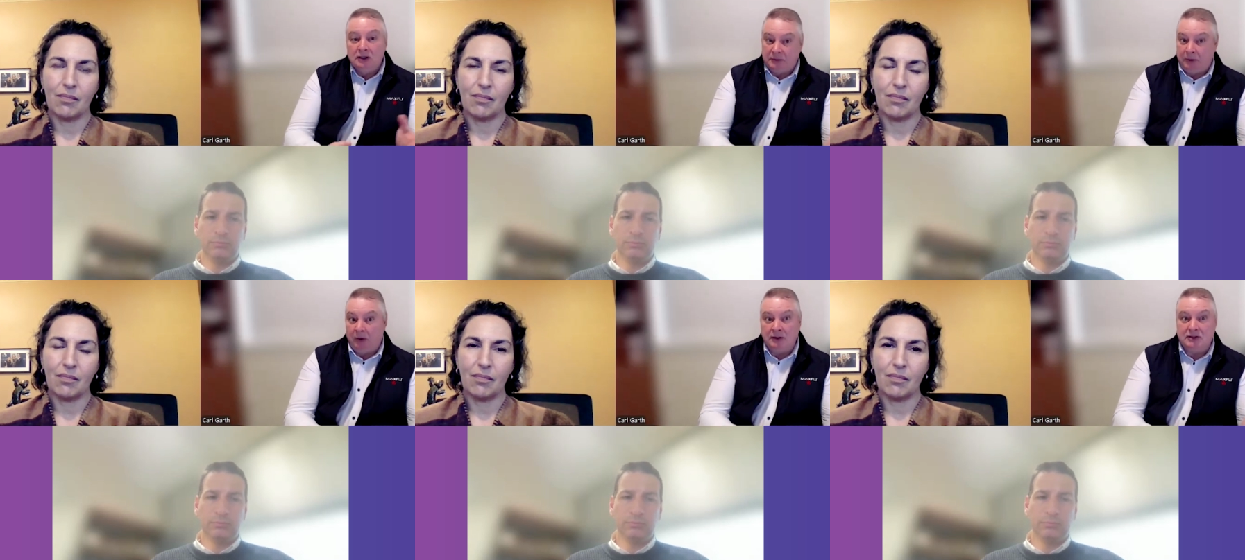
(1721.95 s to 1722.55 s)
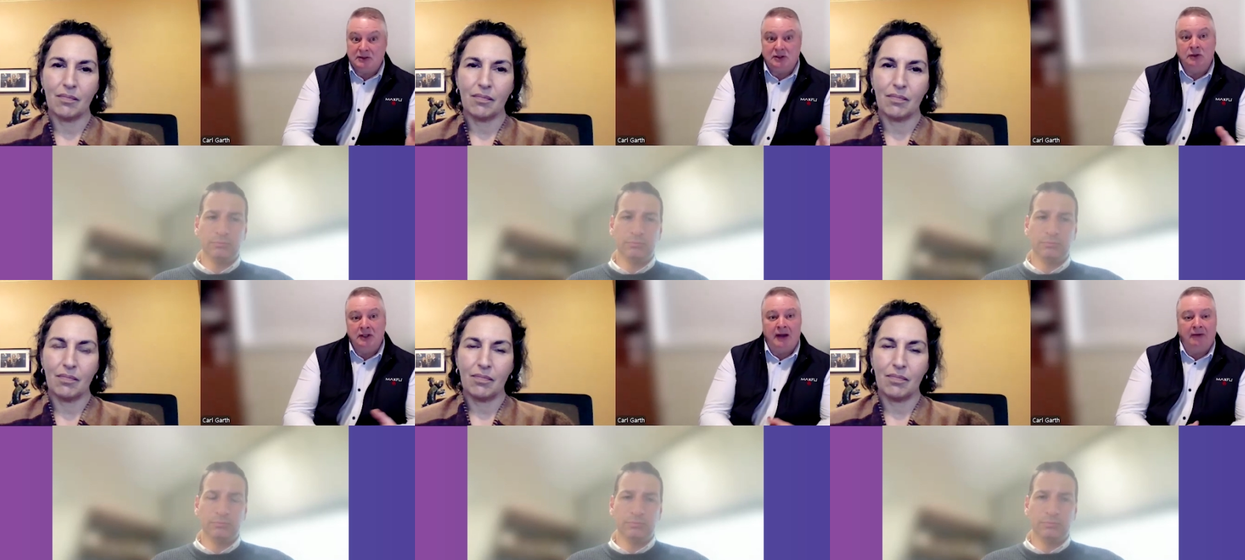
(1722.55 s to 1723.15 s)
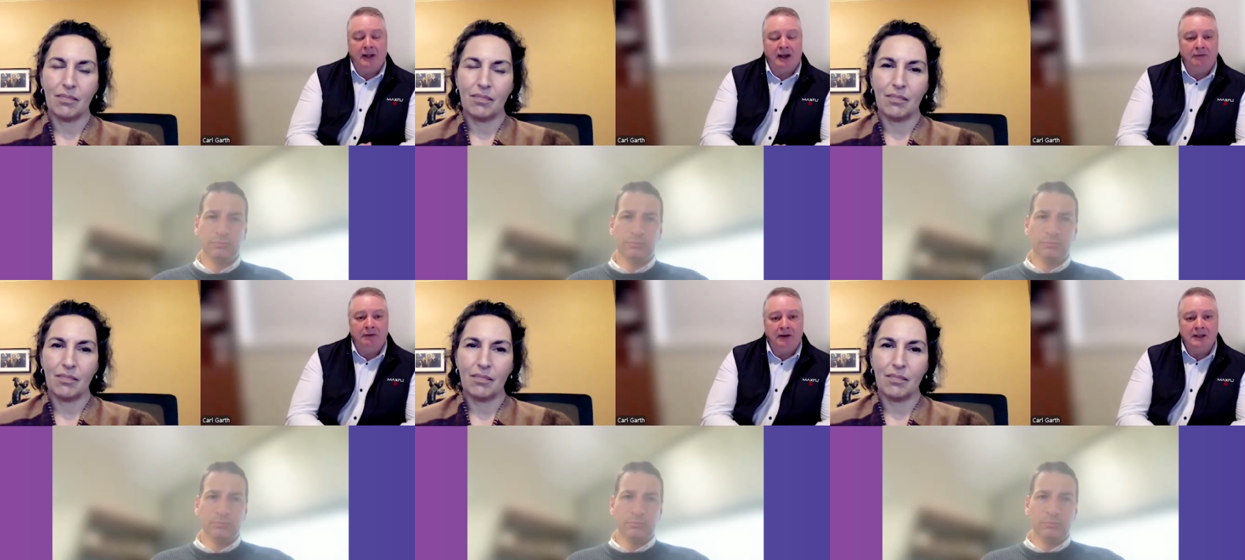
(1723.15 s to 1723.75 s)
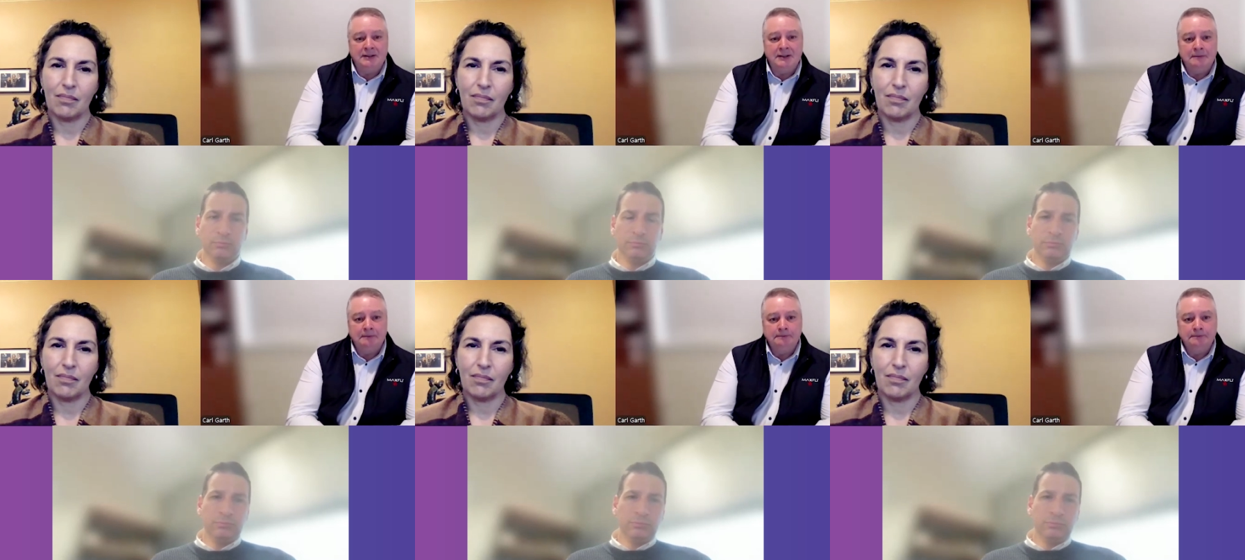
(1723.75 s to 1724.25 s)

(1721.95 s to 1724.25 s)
Speaker 1: to be honest, still in that recovery phase?